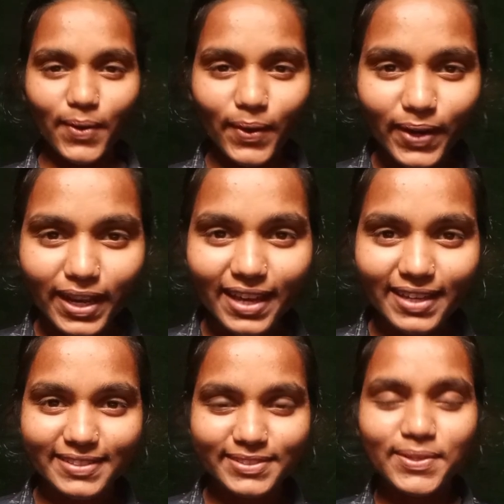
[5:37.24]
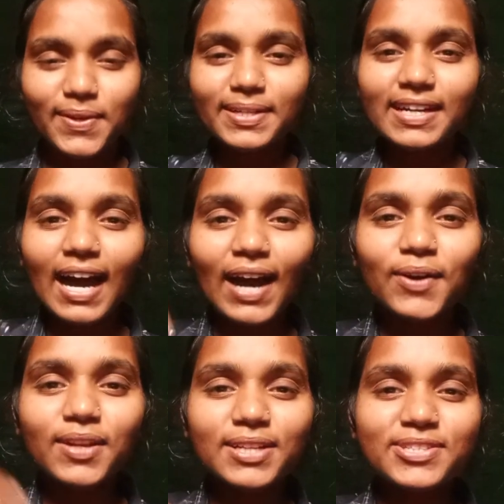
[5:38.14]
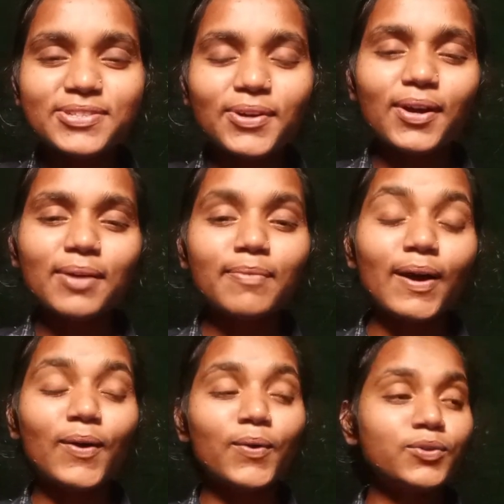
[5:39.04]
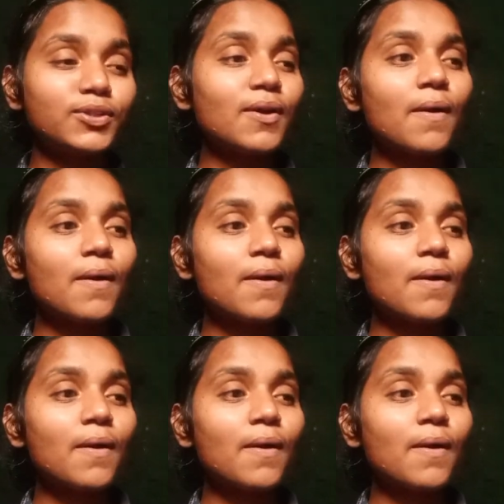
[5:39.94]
Okay, so now let's talk about